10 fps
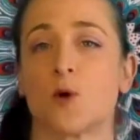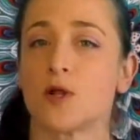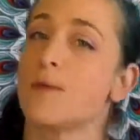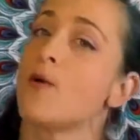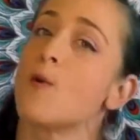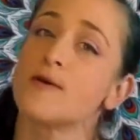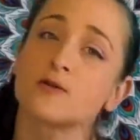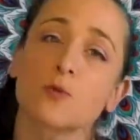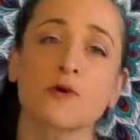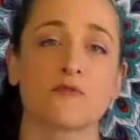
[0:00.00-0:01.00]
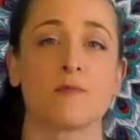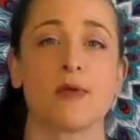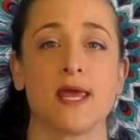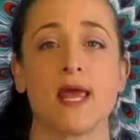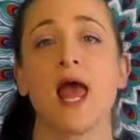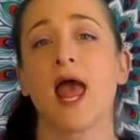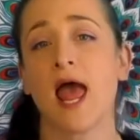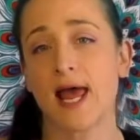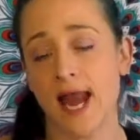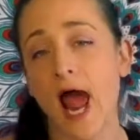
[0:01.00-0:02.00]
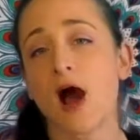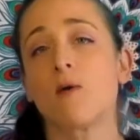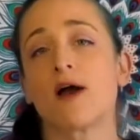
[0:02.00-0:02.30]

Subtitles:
all about what has worked for me and how